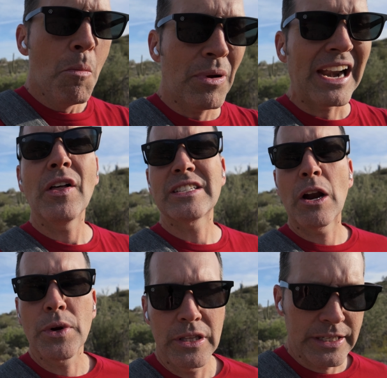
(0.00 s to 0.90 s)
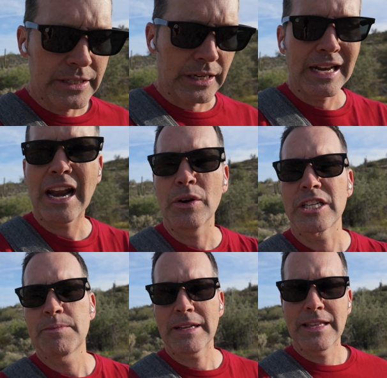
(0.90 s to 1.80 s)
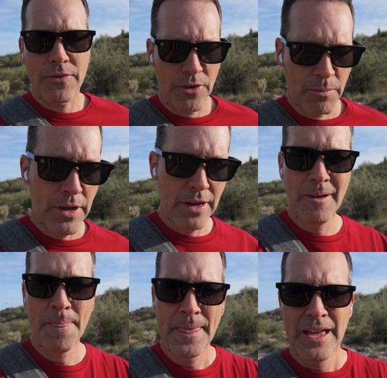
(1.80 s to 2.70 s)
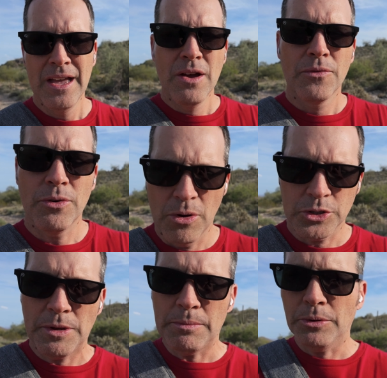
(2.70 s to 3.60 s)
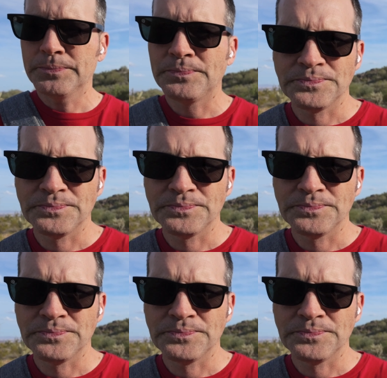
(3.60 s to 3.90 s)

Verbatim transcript: But I know that's not realistic, and I don't expect that from most people.